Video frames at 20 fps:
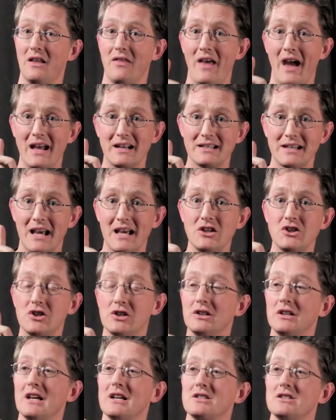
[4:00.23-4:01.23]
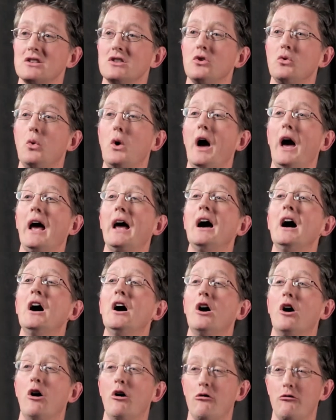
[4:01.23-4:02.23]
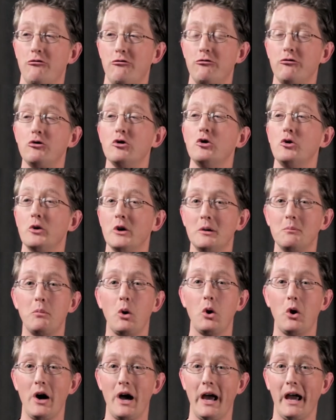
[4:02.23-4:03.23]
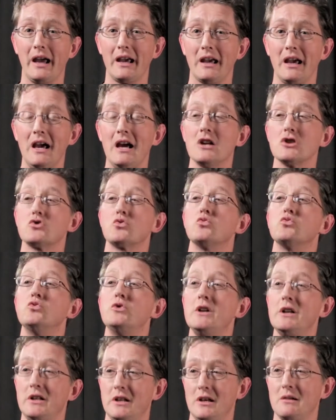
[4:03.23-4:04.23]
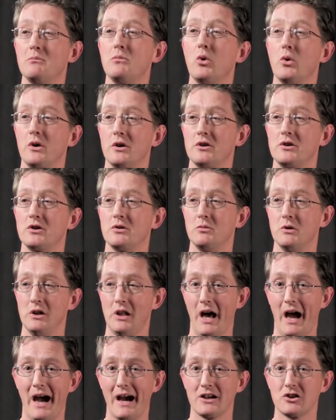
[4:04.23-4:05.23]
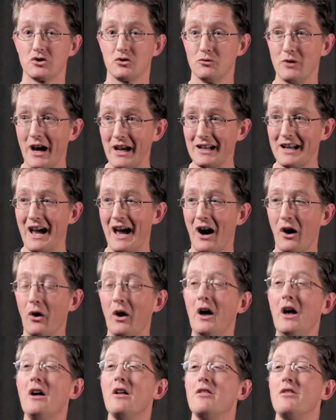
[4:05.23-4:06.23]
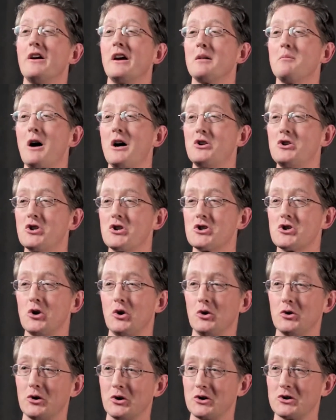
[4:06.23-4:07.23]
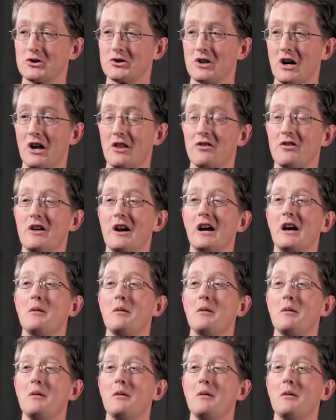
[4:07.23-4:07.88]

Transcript: and that tension gets in the way of fluid playing. It's really important to relax. So right now, think about your shoulders and think